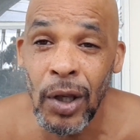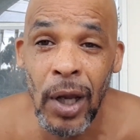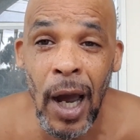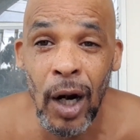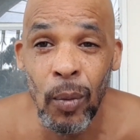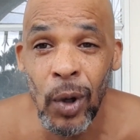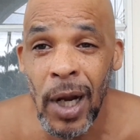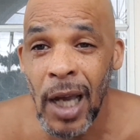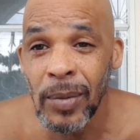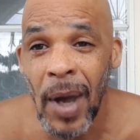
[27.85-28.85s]
the Honorable
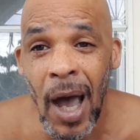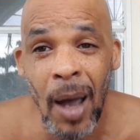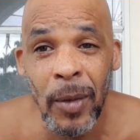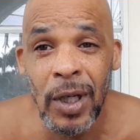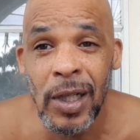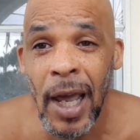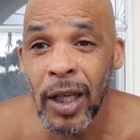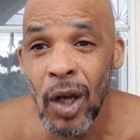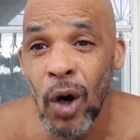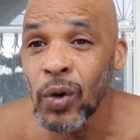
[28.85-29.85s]
Elijah Muhammad, it's
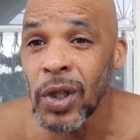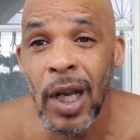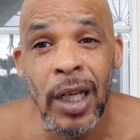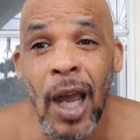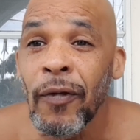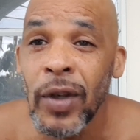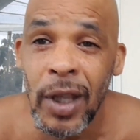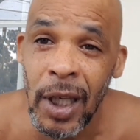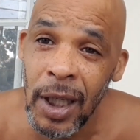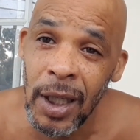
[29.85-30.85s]
like, yo, study
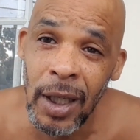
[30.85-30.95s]
everything.